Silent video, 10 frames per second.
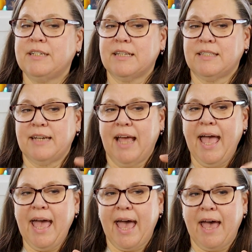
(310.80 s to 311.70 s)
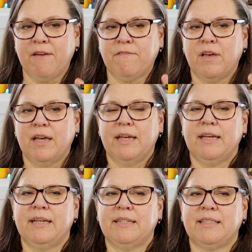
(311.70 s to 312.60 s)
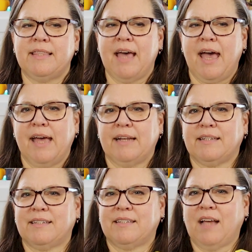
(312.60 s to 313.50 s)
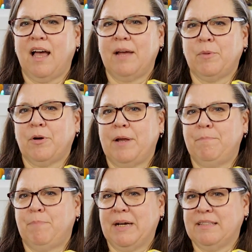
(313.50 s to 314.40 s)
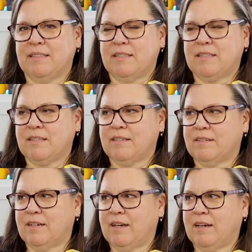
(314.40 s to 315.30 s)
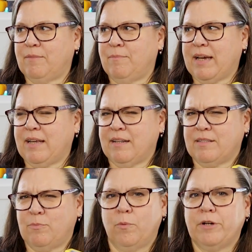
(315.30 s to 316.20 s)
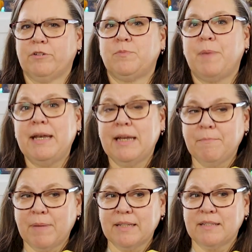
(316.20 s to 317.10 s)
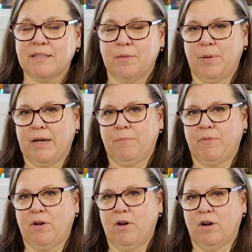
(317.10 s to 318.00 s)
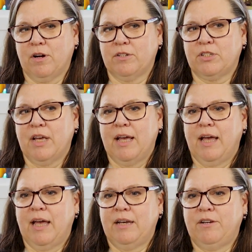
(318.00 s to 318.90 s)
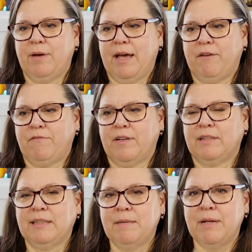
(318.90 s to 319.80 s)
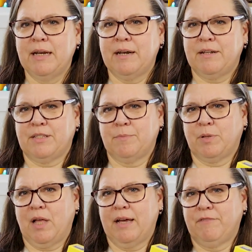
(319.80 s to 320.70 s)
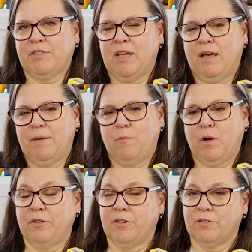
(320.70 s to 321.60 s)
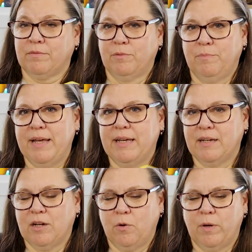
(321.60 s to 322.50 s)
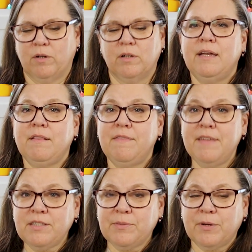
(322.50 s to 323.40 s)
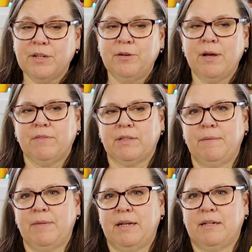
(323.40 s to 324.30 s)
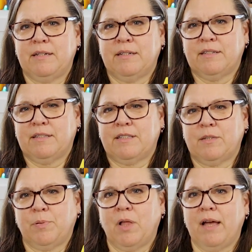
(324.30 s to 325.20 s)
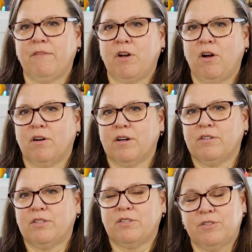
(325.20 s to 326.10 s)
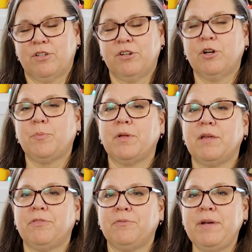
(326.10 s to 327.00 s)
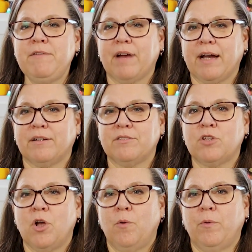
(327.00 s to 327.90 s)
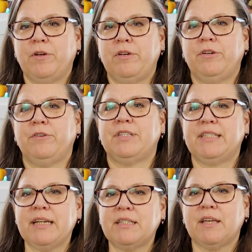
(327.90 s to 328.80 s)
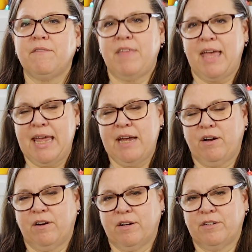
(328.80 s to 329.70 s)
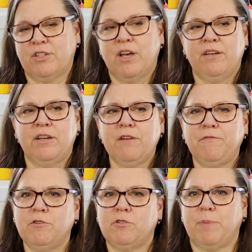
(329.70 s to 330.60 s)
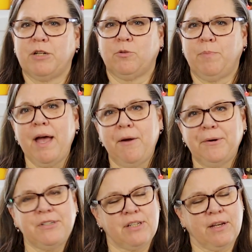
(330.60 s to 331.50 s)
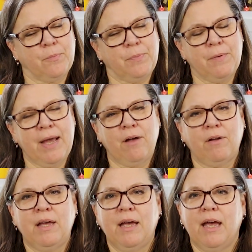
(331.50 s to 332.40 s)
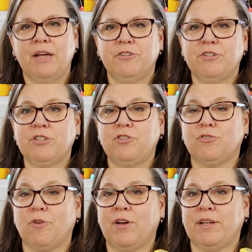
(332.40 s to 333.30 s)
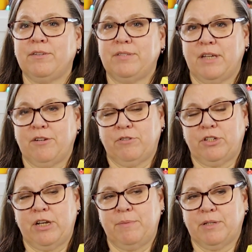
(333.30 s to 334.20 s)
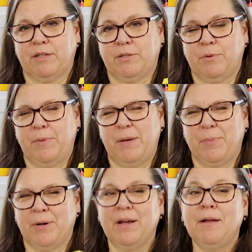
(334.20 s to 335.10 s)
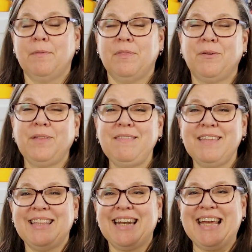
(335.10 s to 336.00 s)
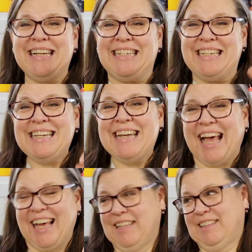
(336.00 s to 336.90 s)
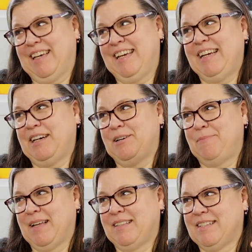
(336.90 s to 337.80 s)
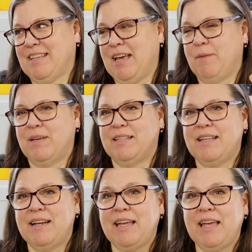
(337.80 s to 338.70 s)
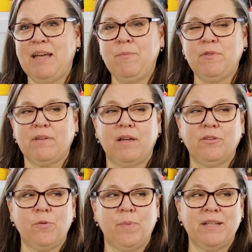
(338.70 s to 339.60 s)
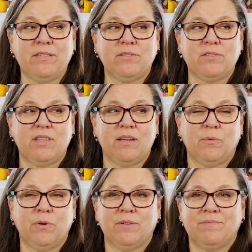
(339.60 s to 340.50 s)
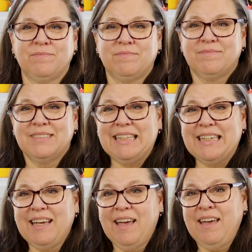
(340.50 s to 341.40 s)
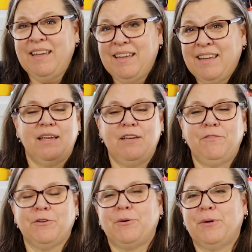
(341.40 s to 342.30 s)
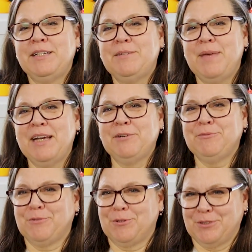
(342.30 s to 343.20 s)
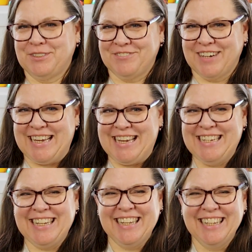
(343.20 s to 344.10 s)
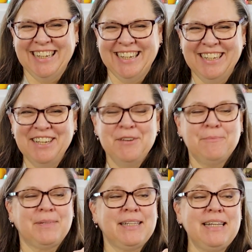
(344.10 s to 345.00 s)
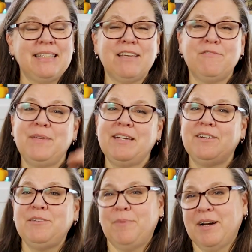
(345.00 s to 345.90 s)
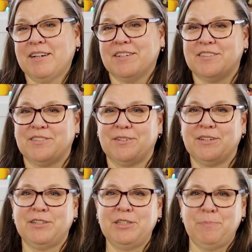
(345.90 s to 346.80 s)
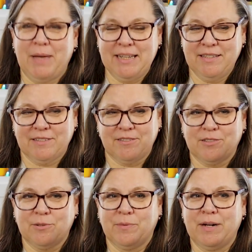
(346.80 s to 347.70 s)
doesn't have is that timer and buttons mechanism where you're spending buttons to pick up the cards and you have a limited supply of time while you're making a quilt. In this one, you have a limited supply of cards. So you're going to play 3 rounds where you use 6 of the 8 cards. You get a few special powers to help you out, and you're just drawing those Tetris shapes onto a paper. The only thing that I did not like about this game is that it came with colored pencils that were, if you're going to make a roll and write, please give me good markers or good pencils or